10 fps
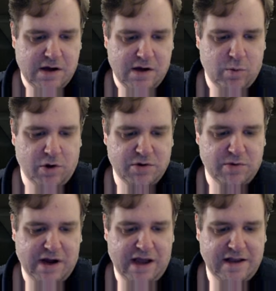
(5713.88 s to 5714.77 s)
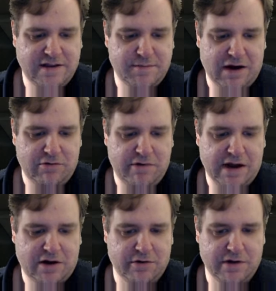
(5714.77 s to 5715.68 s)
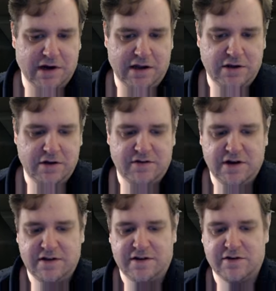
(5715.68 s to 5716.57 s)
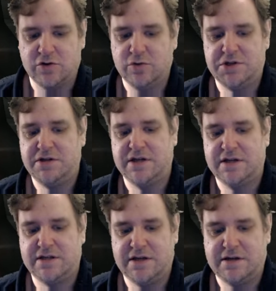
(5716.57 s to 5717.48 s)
What do I hate about Ret currently? Utility. It's always utility.